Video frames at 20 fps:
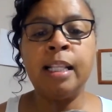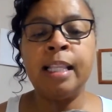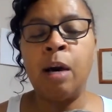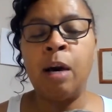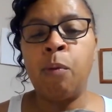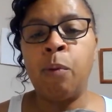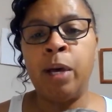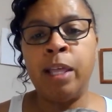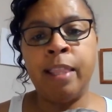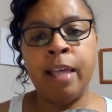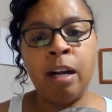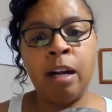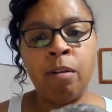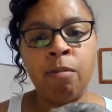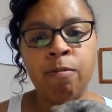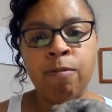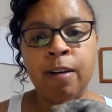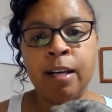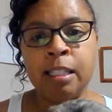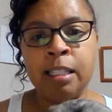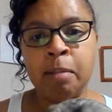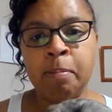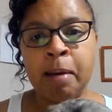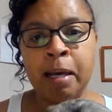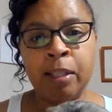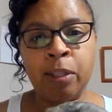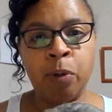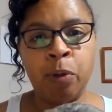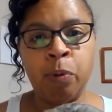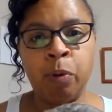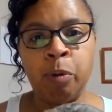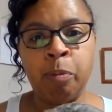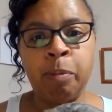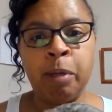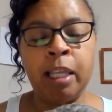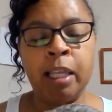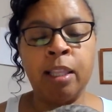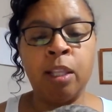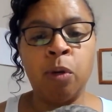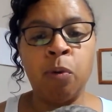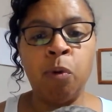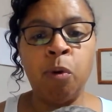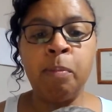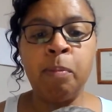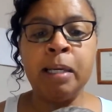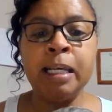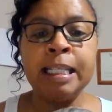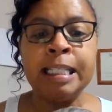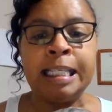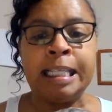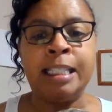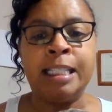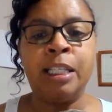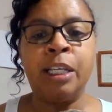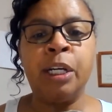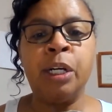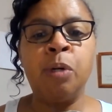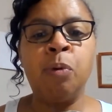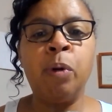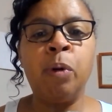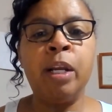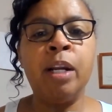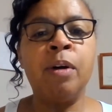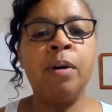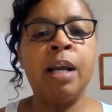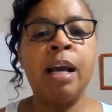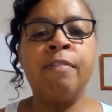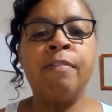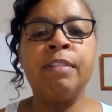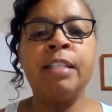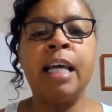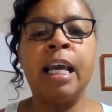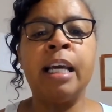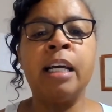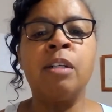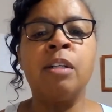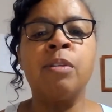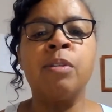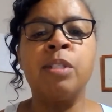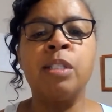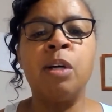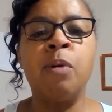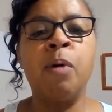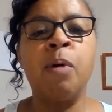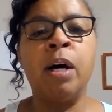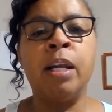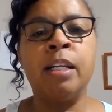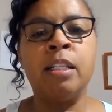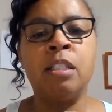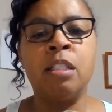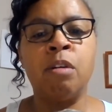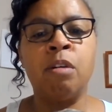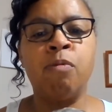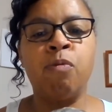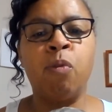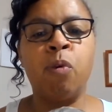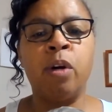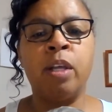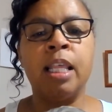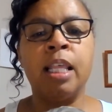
That way they don't fuss about the grooming. The grooming is easier. We don't have tangles, so on and so forth.